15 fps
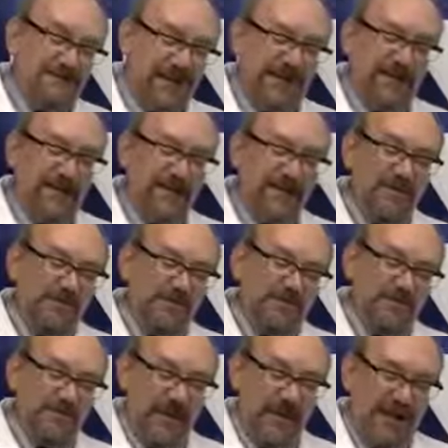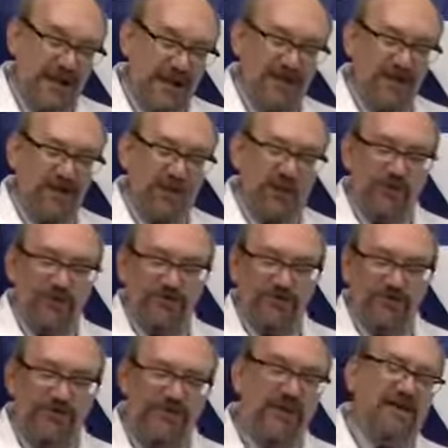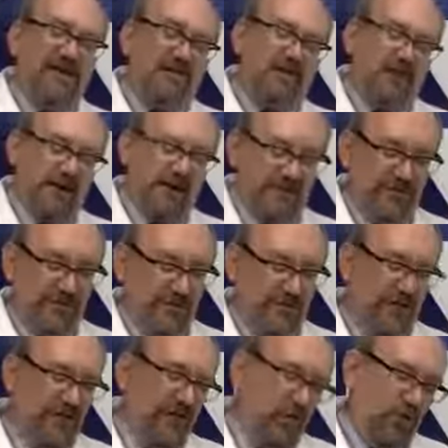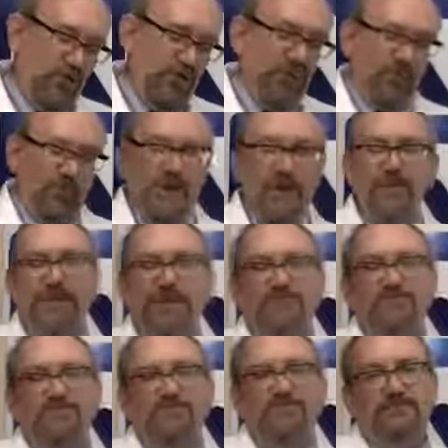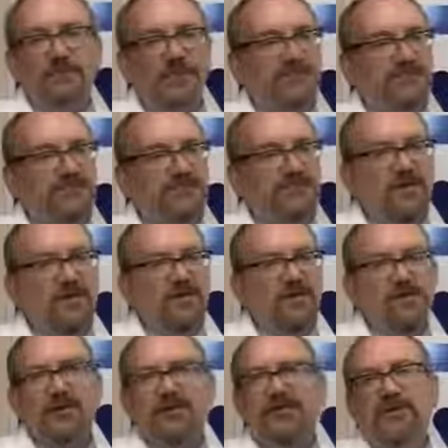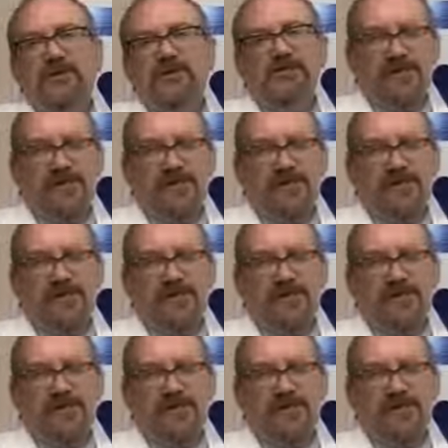Vitamins may increase death risk in older women. That's from USA